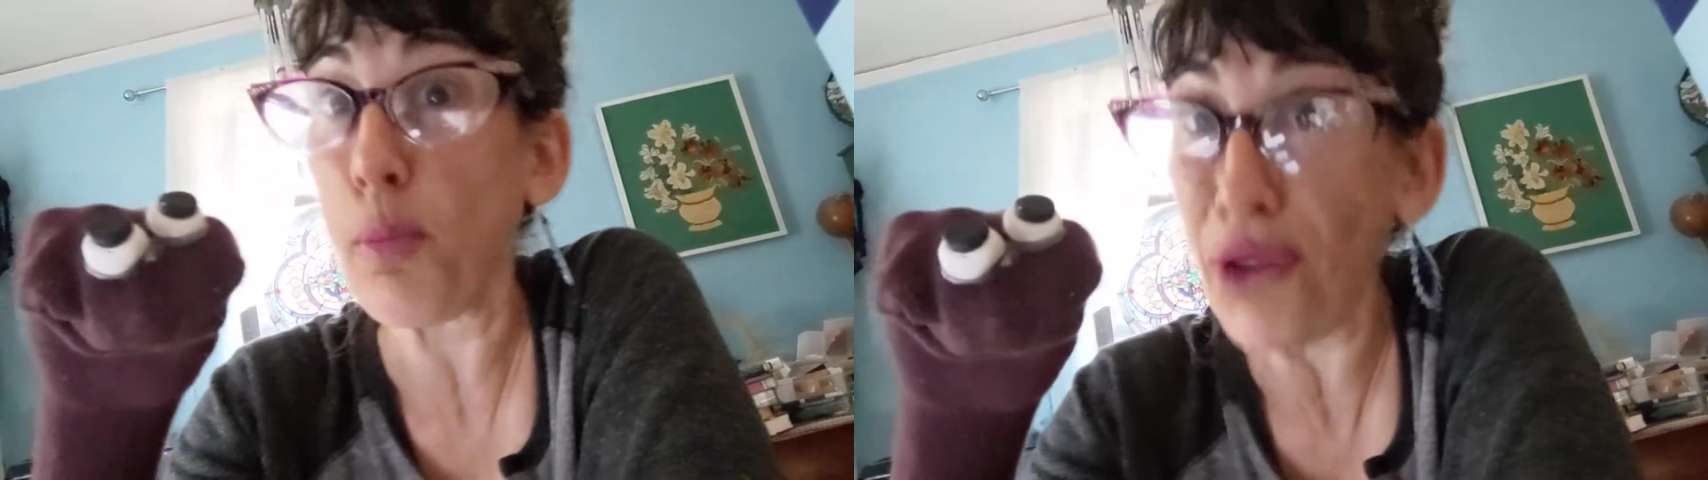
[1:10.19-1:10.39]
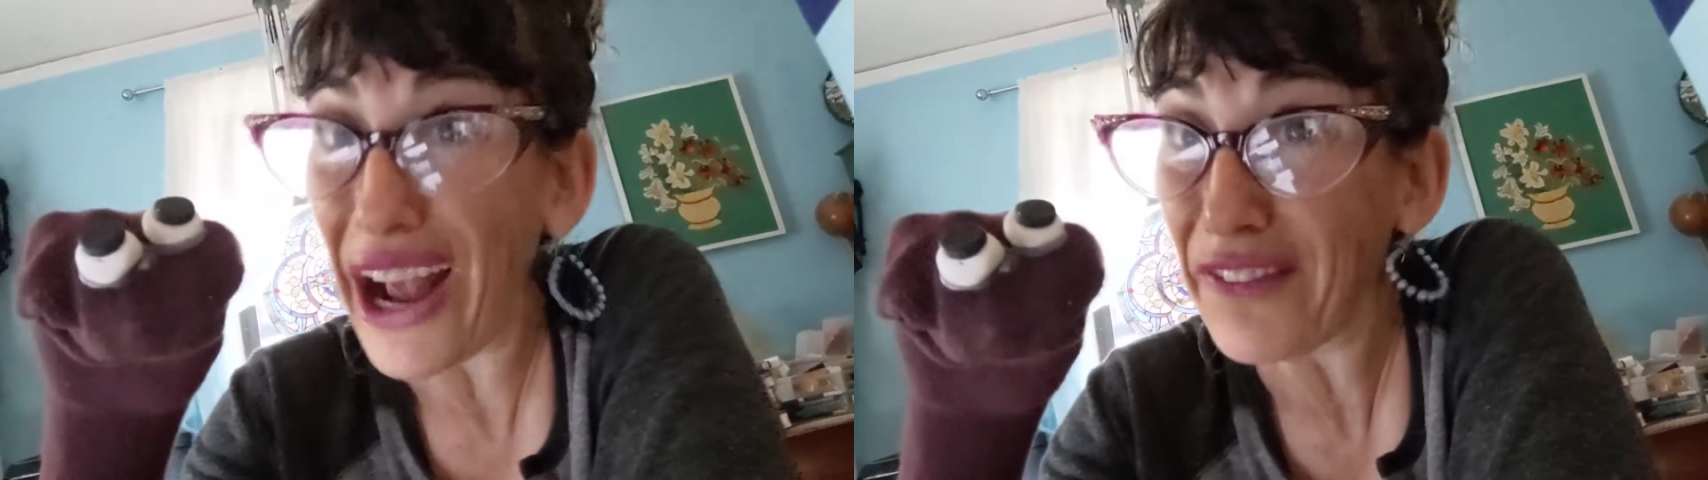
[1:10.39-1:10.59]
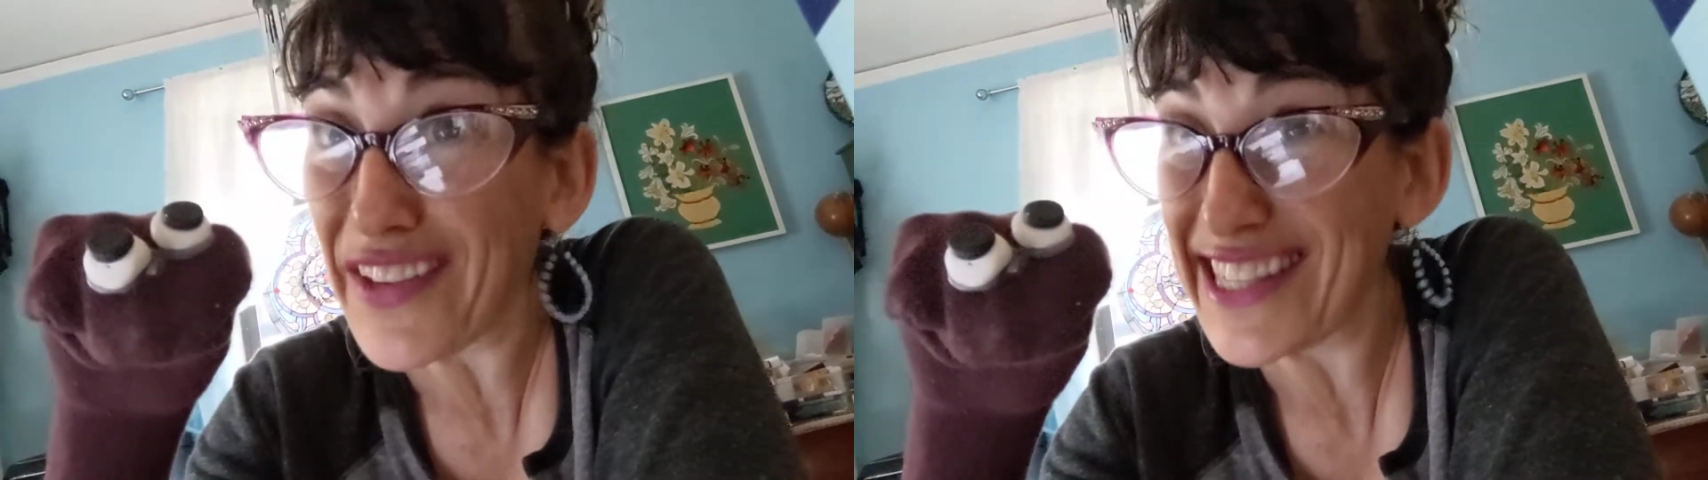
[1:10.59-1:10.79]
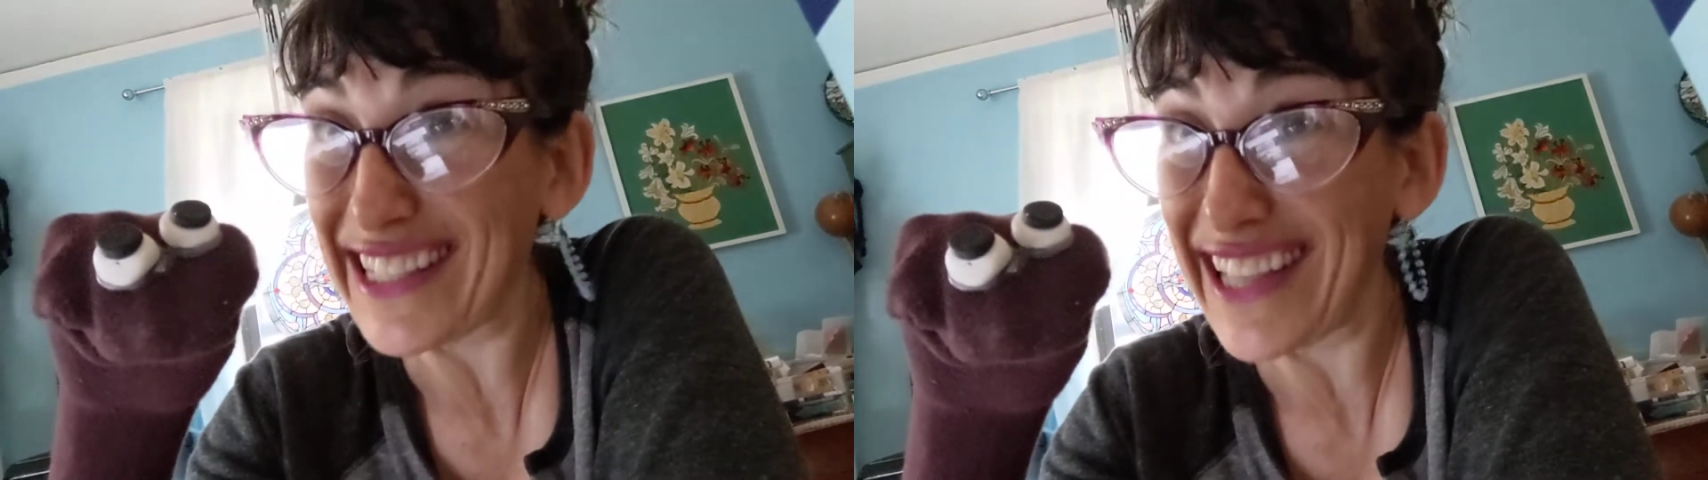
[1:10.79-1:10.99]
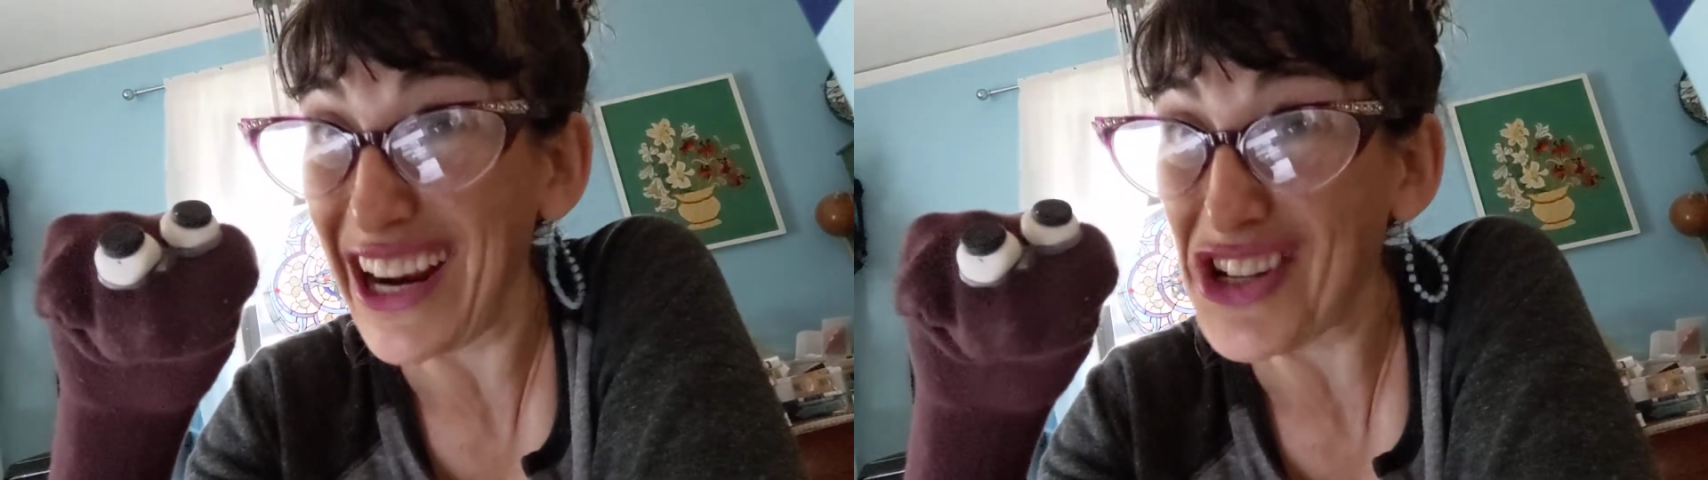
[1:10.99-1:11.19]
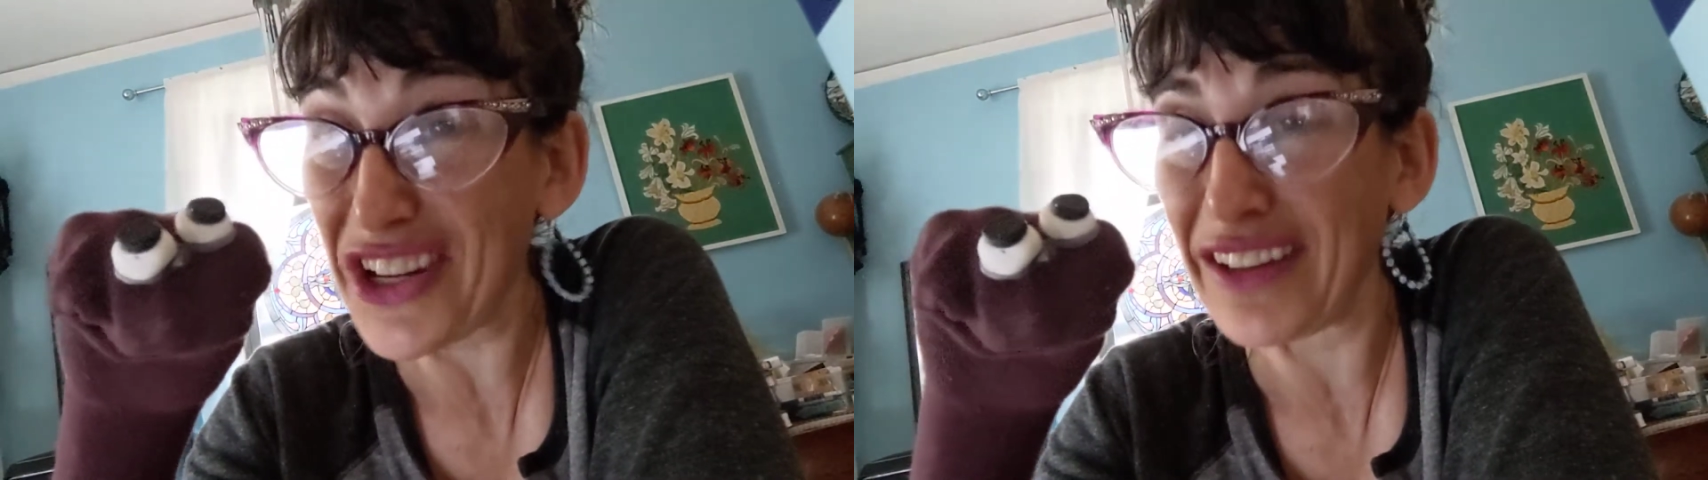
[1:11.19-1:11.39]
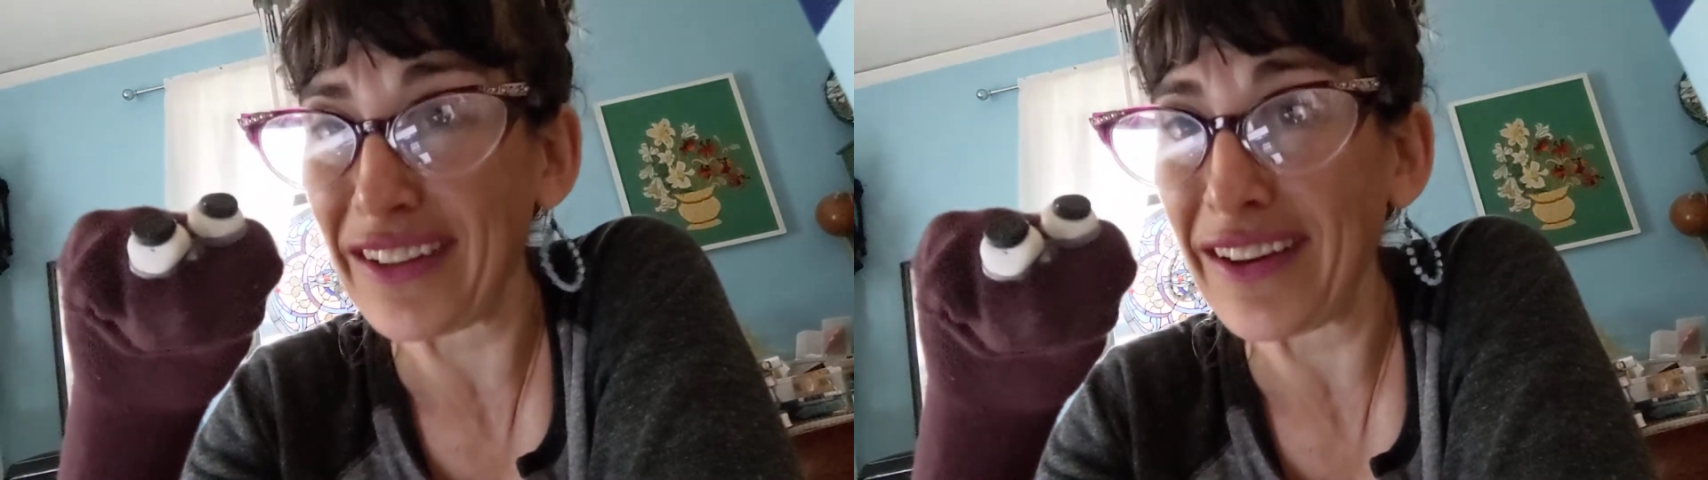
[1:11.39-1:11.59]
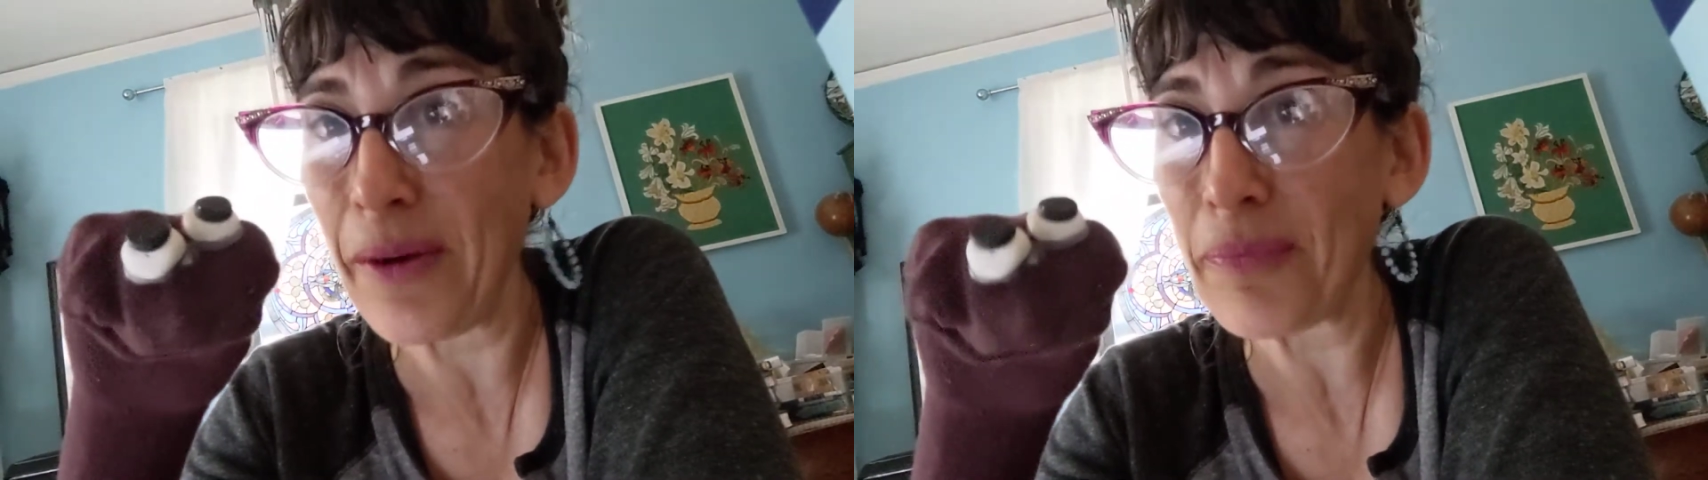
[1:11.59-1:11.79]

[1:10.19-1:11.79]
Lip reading: breakfast election.